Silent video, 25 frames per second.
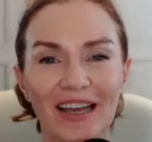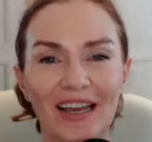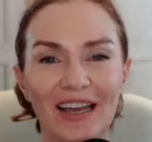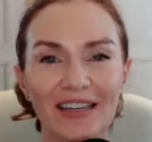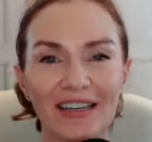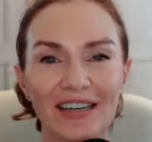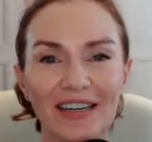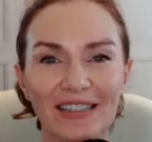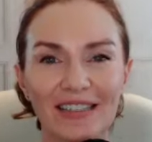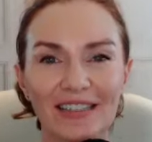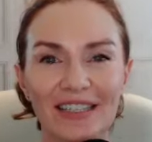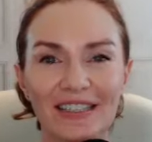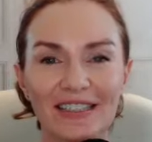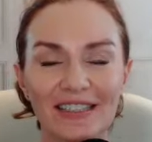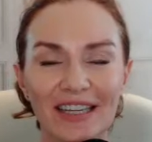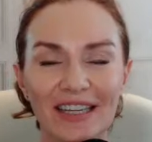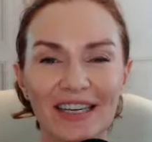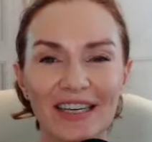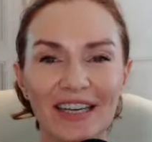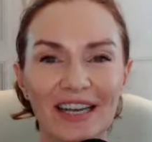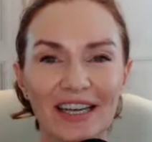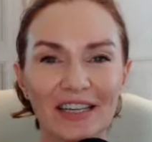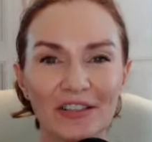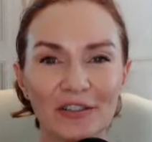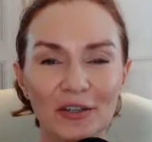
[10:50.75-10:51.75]
And as I
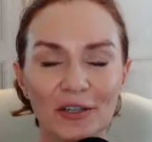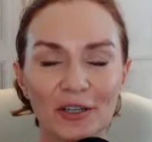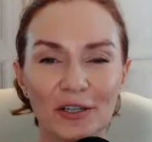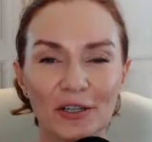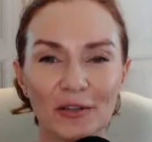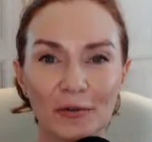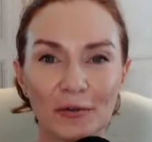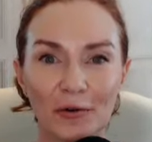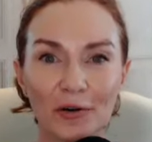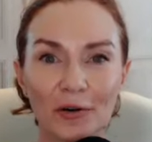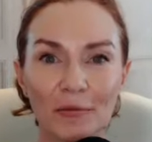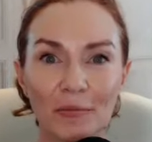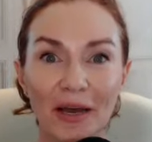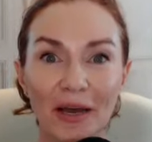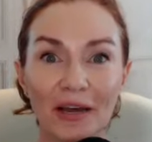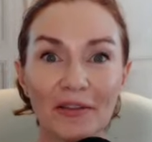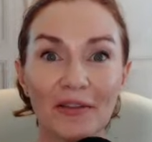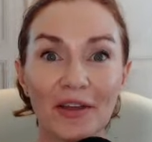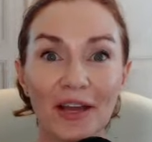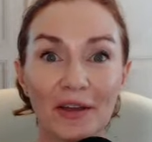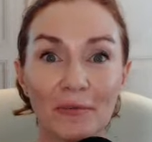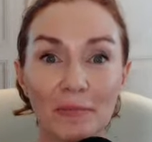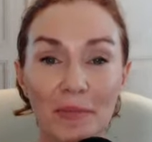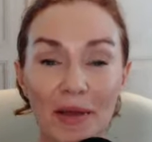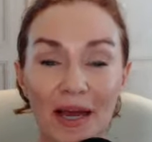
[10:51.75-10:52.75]
said again, you can learn
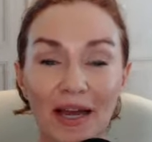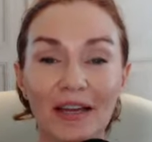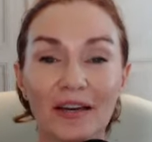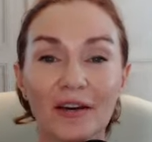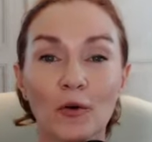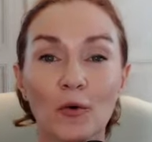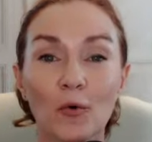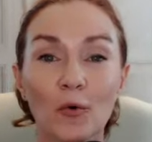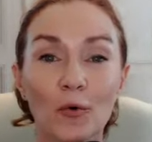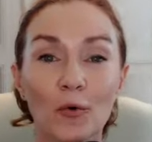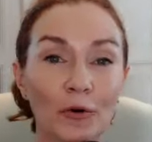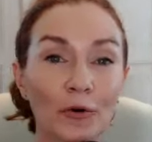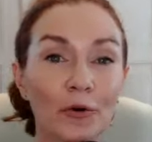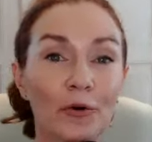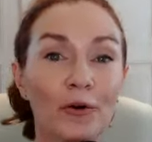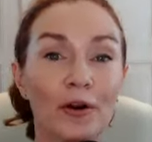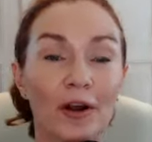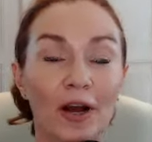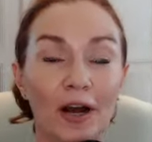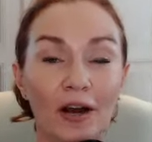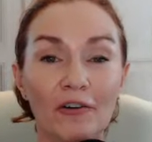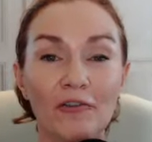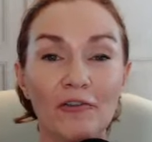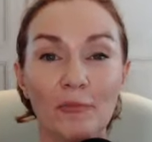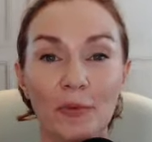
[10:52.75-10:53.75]
about them at
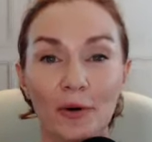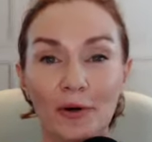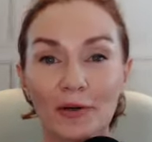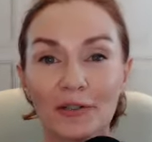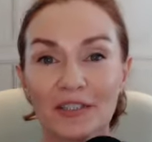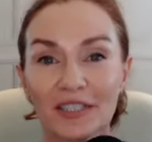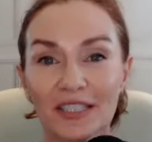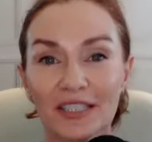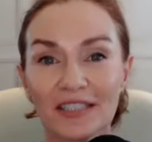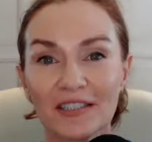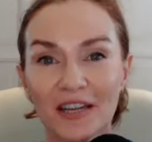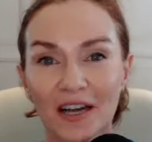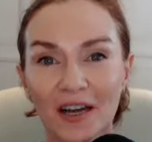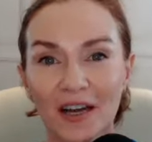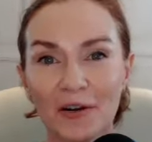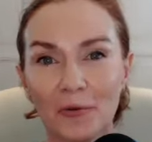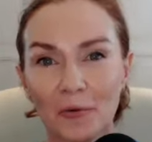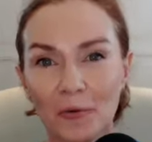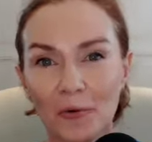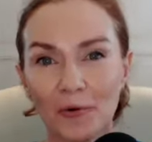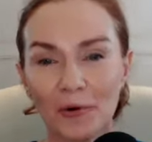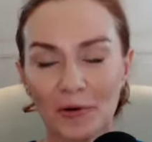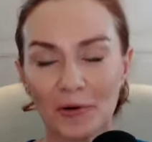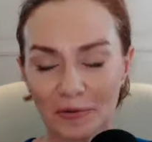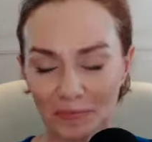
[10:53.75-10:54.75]

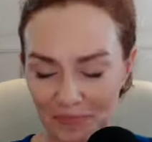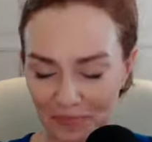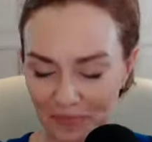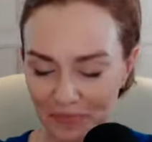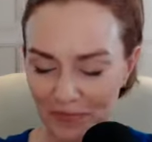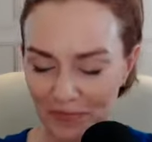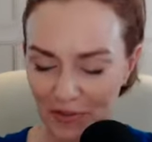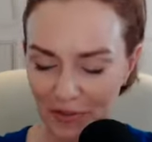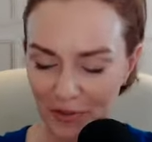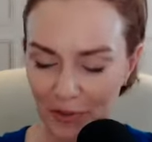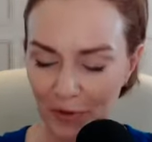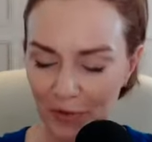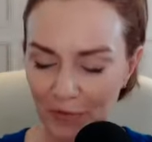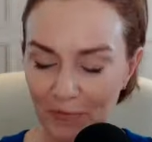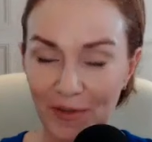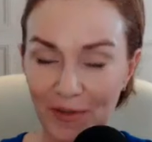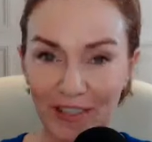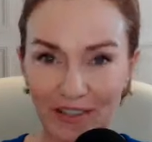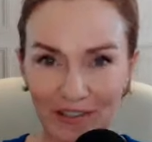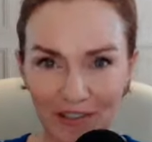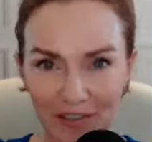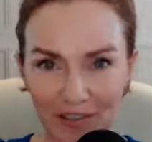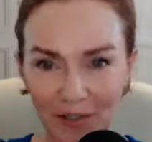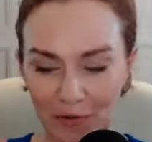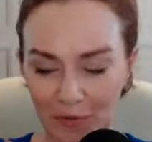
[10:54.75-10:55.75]
orderofmercy.org. So
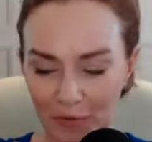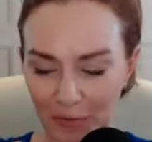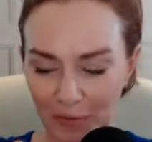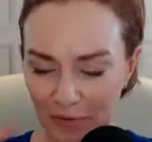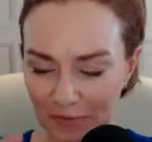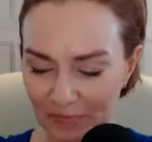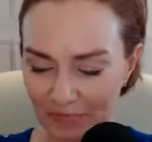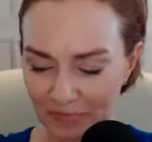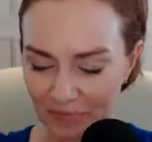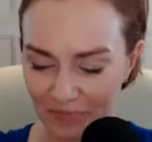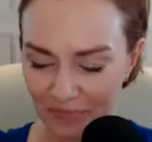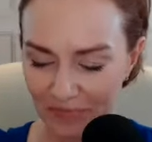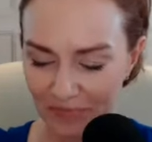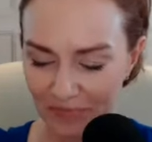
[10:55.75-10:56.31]
that's another one.